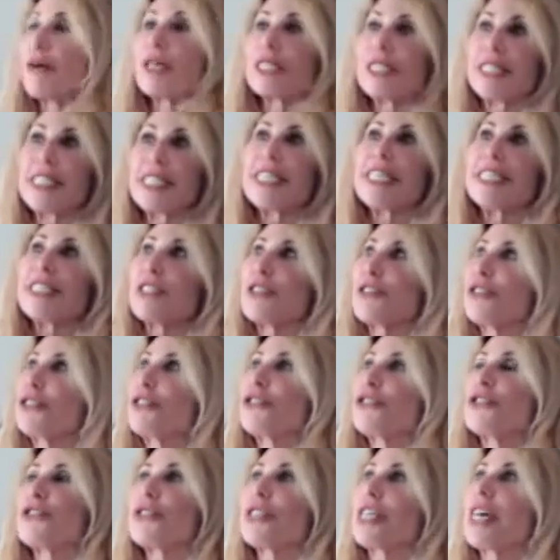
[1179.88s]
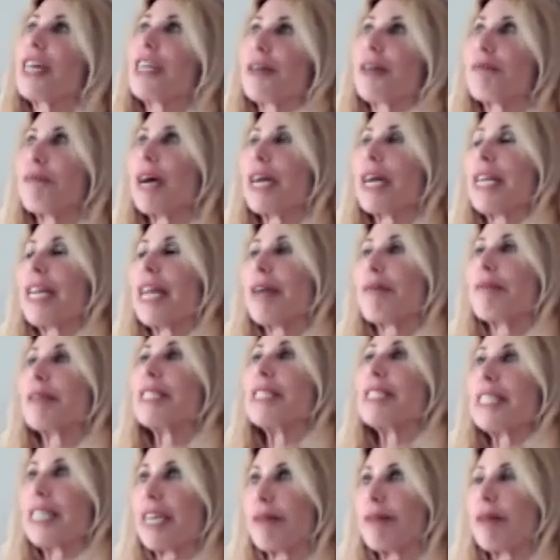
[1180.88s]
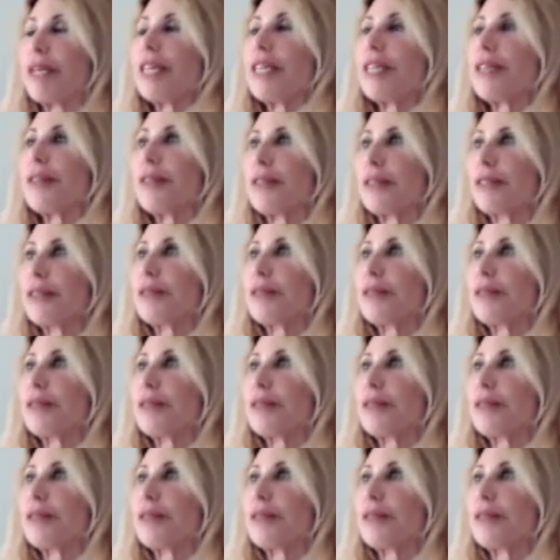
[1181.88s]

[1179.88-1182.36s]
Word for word: well, it did as soon as you said it. My name mm-hmm. is Debbie.